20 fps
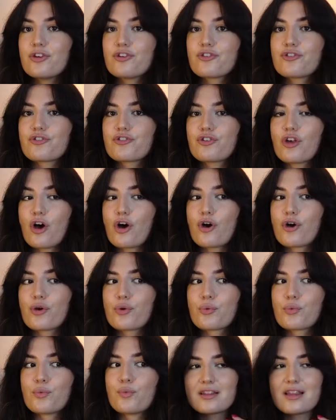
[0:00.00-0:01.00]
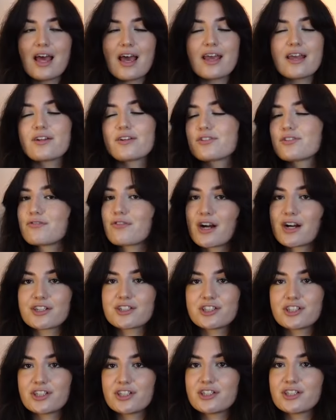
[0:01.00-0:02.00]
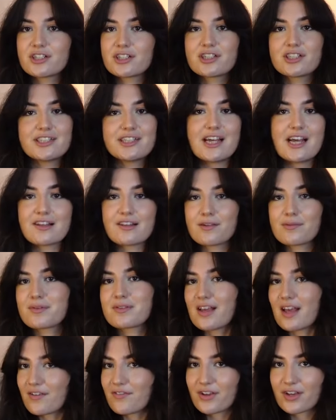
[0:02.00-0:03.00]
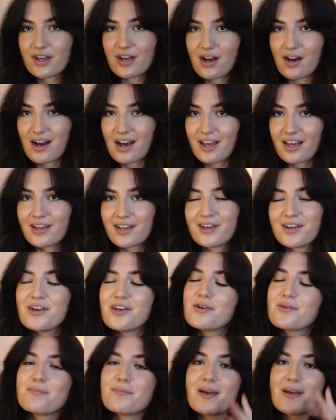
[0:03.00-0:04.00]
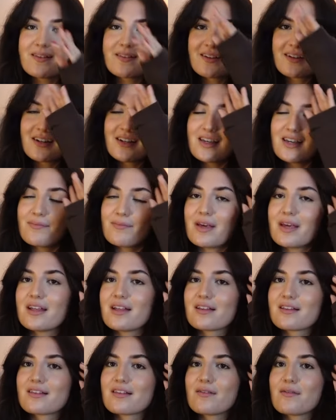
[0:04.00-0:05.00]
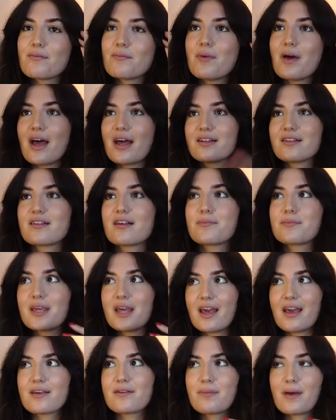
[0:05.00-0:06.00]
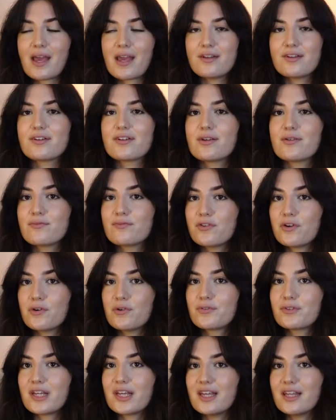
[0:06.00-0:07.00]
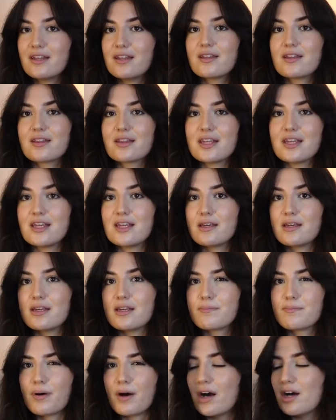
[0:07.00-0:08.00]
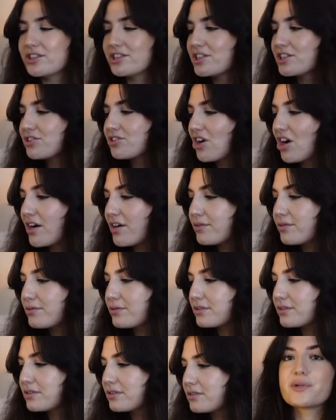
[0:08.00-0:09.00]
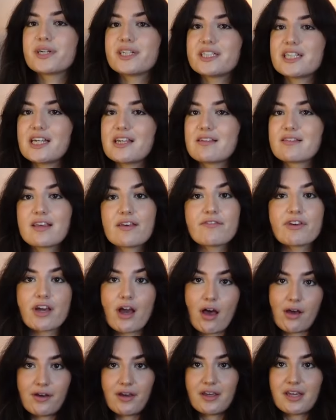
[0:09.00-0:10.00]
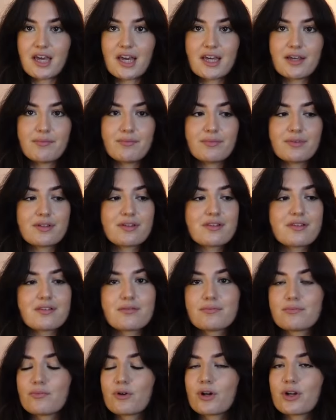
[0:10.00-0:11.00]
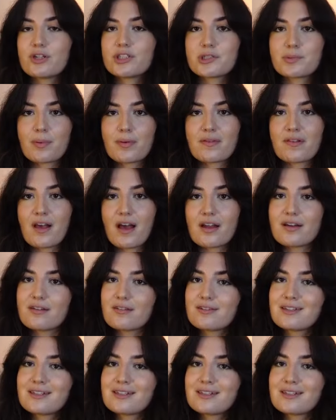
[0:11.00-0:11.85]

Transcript: So their interaction, because she ends up saving Kai, basically it made ends up getting Paedyn involved in the purging trials, which is giving Hunger Games 100%